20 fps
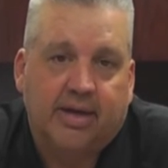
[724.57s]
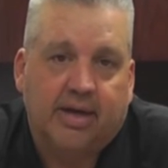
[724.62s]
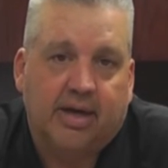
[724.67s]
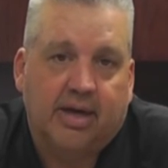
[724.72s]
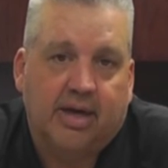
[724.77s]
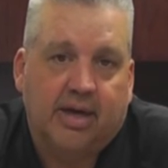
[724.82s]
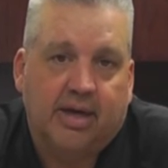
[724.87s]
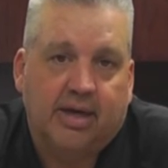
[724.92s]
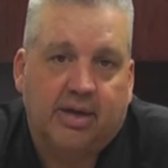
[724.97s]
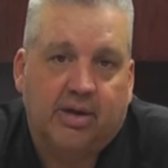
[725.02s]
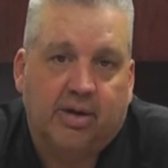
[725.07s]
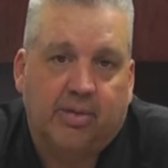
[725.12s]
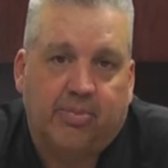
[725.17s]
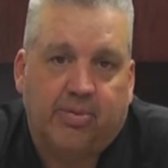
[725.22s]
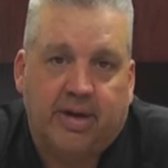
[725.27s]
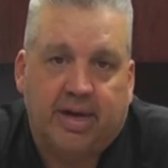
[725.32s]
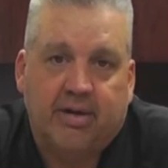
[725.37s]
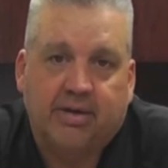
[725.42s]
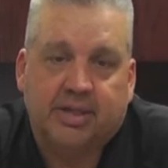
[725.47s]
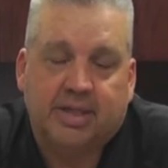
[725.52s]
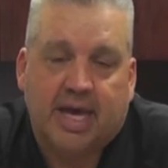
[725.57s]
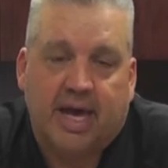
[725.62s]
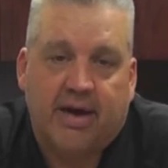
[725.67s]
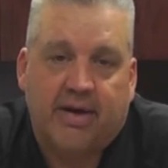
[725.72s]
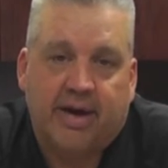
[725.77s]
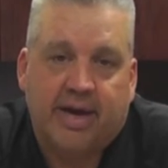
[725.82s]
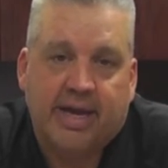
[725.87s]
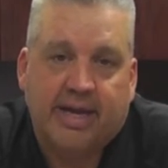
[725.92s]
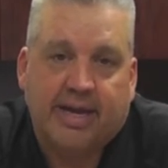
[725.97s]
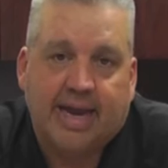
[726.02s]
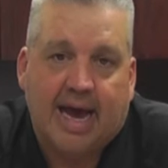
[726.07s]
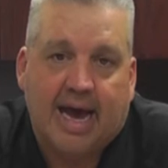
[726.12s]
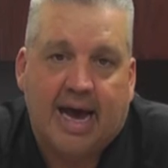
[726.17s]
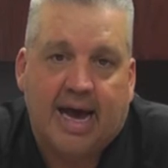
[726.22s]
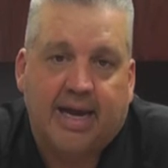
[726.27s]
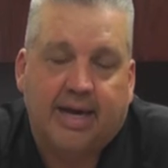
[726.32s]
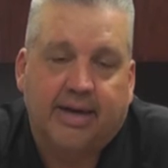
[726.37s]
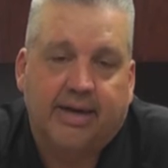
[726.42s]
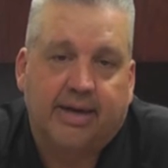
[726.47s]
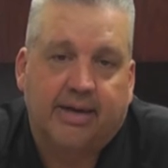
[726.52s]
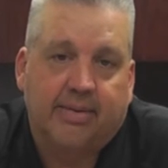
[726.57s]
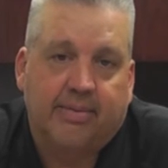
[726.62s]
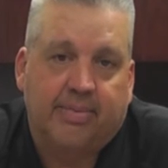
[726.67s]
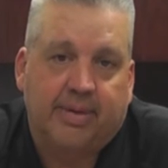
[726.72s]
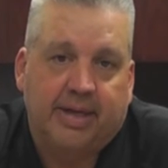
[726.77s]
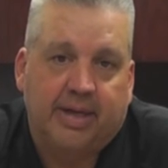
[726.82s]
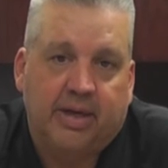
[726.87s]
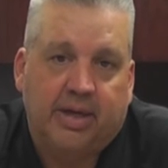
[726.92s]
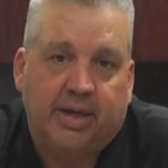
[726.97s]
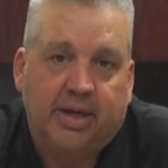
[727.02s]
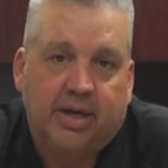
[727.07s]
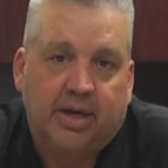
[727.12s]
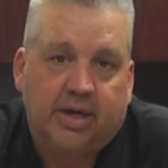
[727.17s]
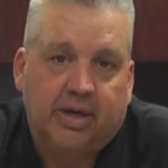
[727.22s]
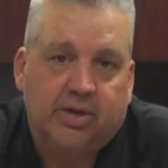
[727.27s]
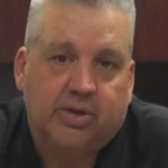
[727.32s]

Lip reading: to play on Saturday and not be